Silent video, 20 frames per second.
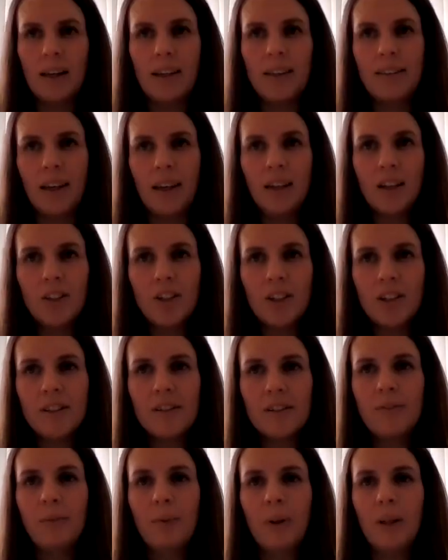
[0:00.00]
I think just
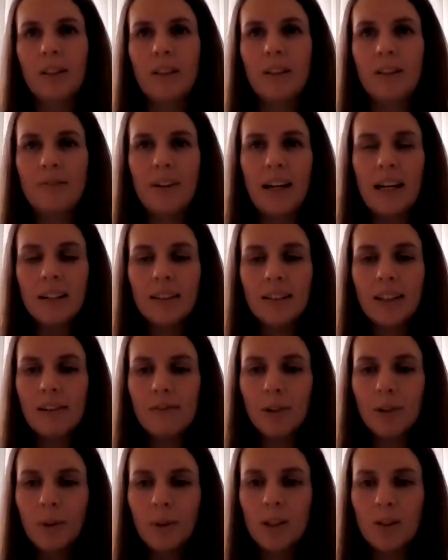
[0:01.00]
the fact that
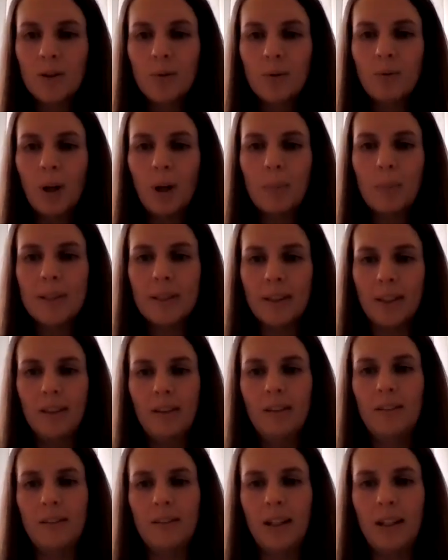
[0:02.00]
everyone is so
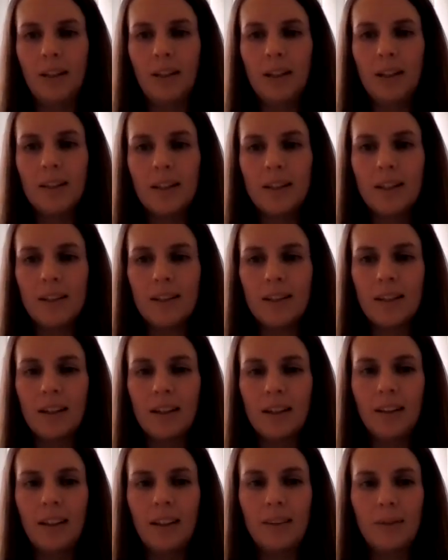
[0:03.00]
upskilled now, like this is
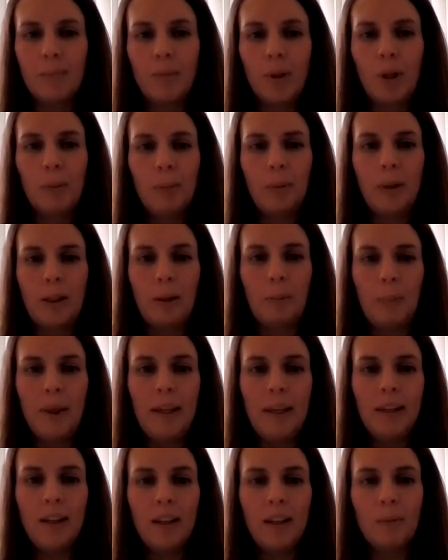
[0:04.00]
probably the
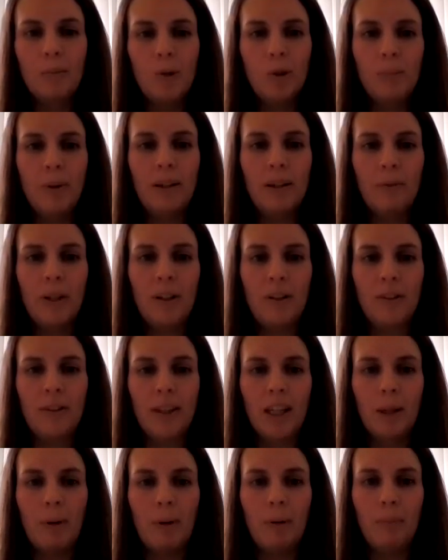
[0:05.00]
peak at the moment when you
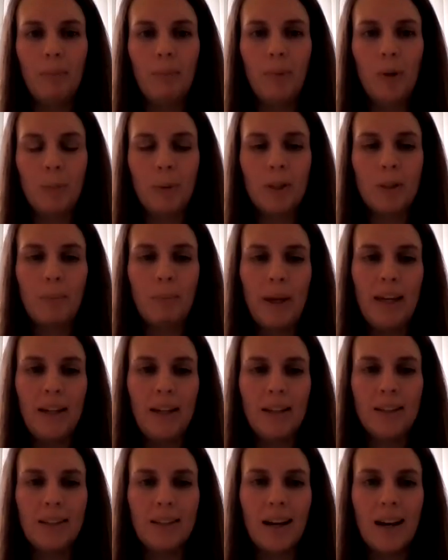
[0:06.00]
think about pupils,
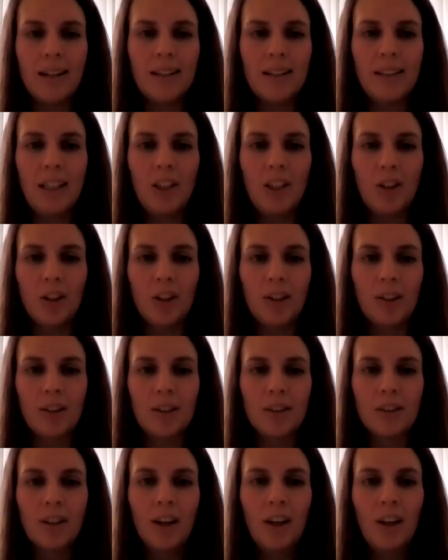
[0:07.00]
parents and
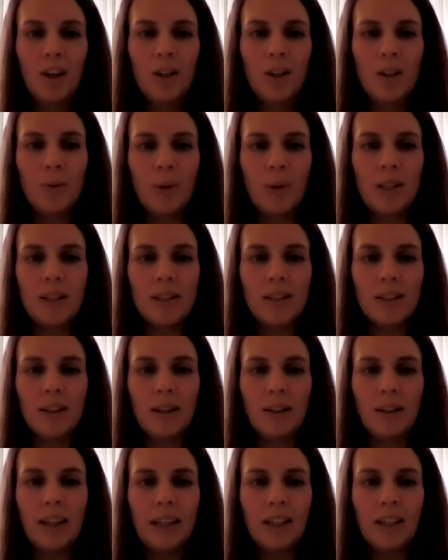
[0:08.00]
teachers. So it's
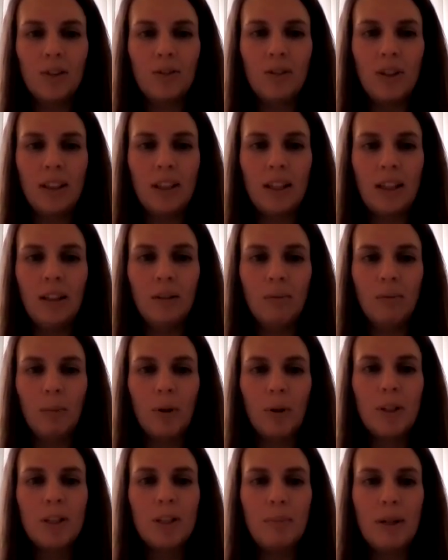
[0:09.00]
like really, we
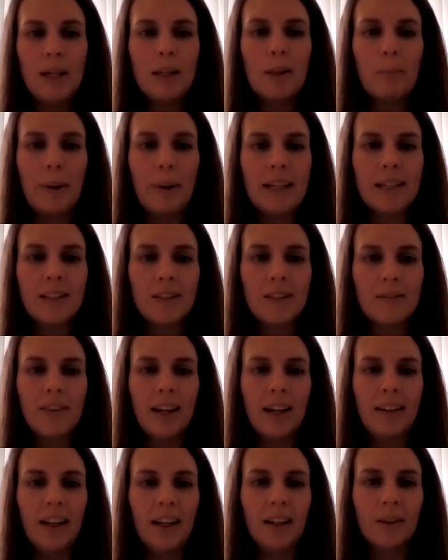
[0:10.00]
want to make the best of
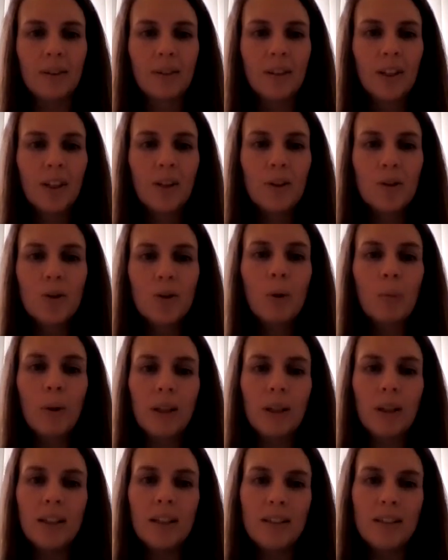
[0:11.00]
now. So we
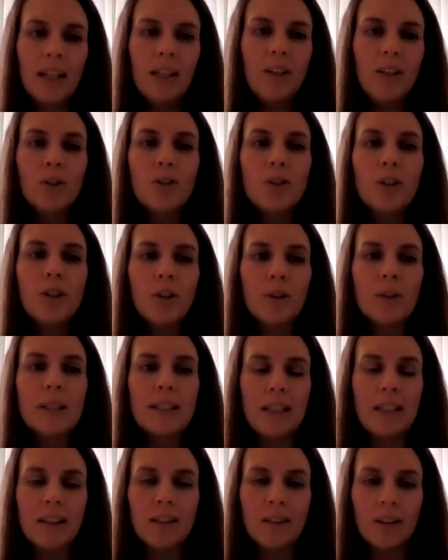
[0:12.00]
will continue to
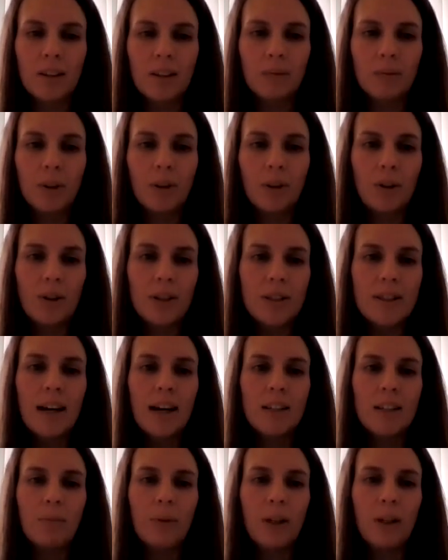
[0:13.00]
use Seesaw. We'll use
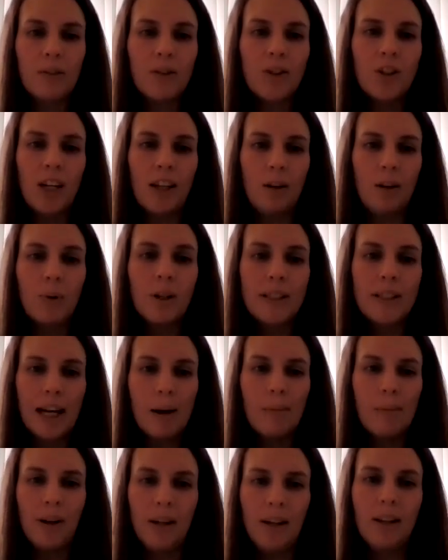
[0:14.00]
that as a way of sharing what's
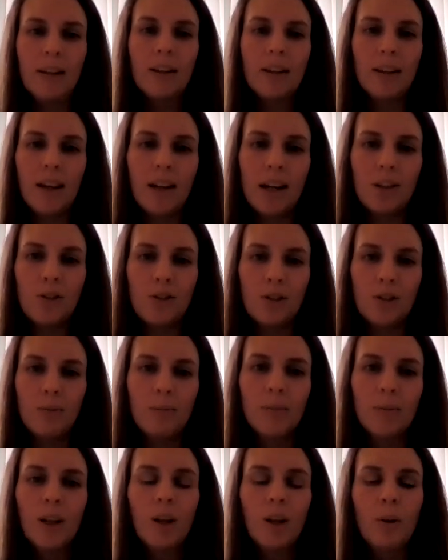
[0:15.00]
happening in the
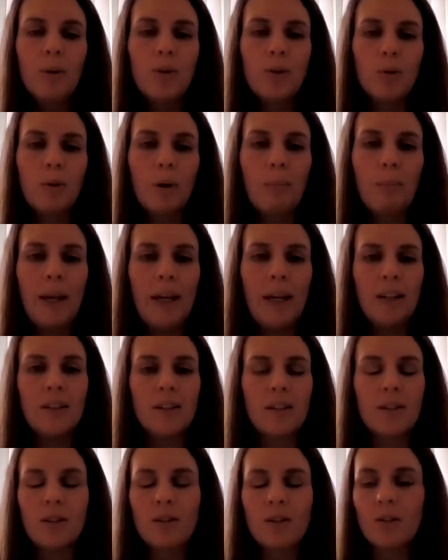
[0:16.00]
classroom. We don't want
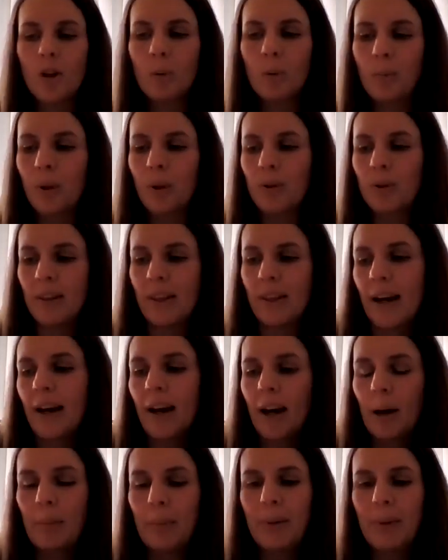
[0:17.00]
parents to stop using that
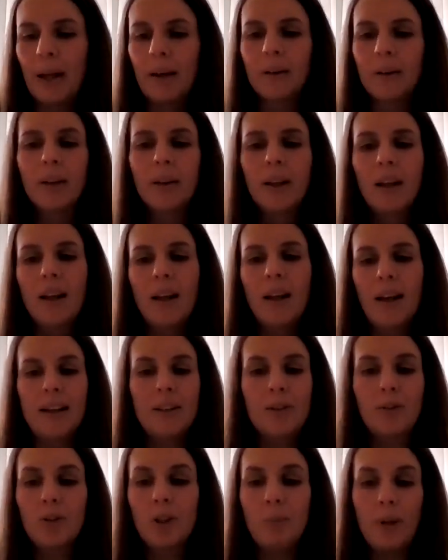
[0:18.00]
app now.
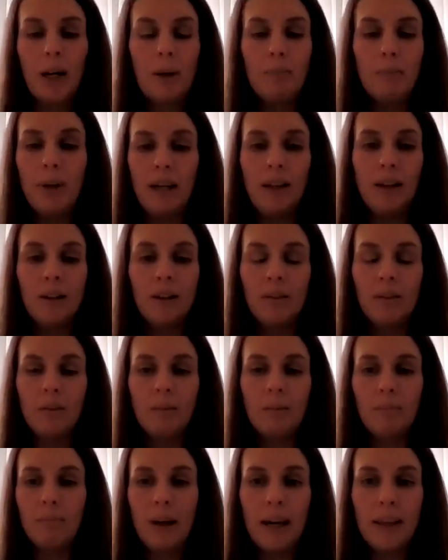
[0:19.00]
It's going to be our main
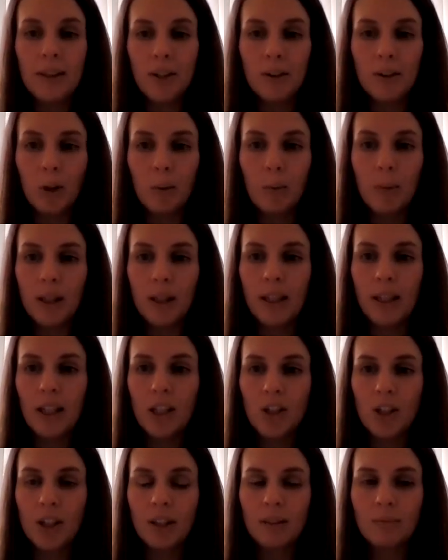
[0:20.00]
method of
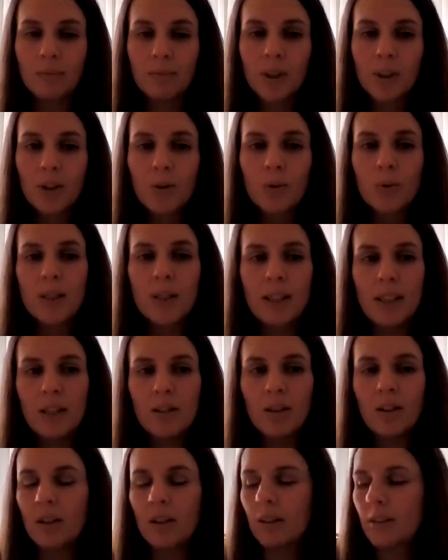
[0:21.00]
communication. So
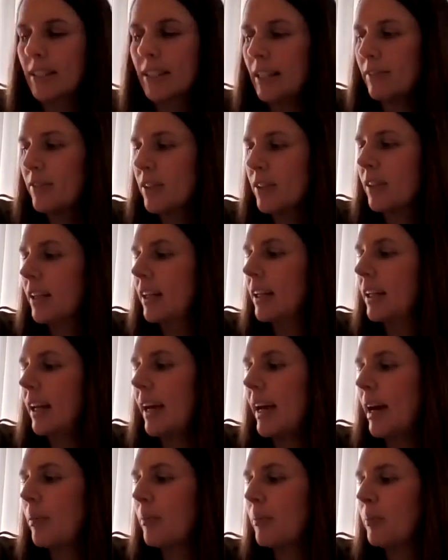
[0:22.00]
Seesaw, definitely.